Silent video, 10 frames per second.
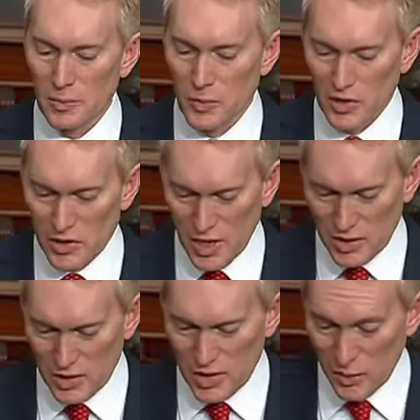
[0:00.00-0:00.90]
But the
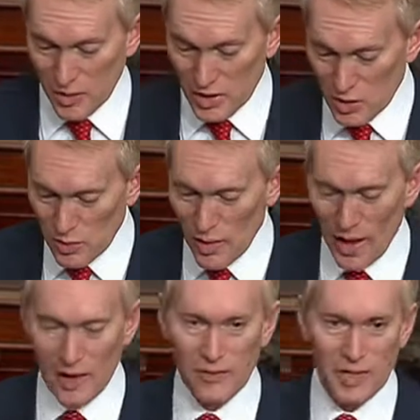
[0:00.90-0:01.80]
sections that we do
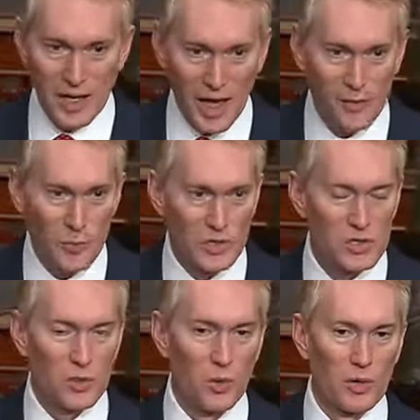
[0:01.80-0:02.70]
have and that have been
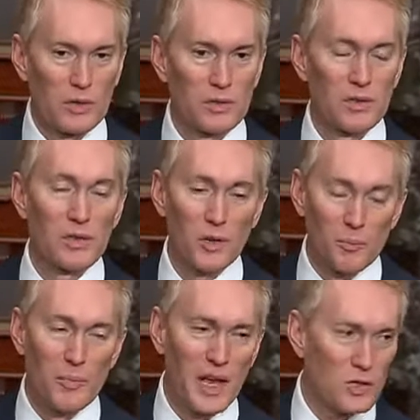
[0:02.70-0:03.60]
scored, there are
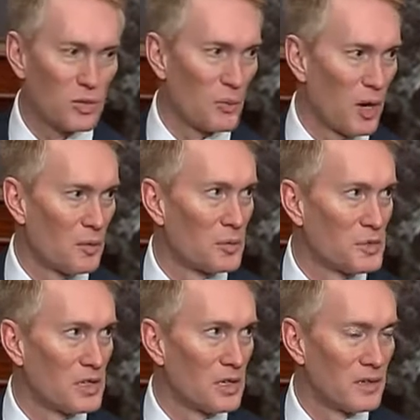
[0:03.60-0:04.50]
major
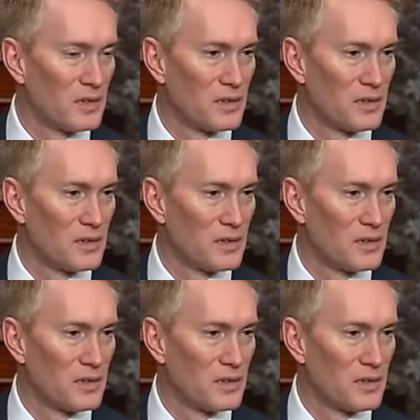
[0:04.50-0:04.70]
problems here.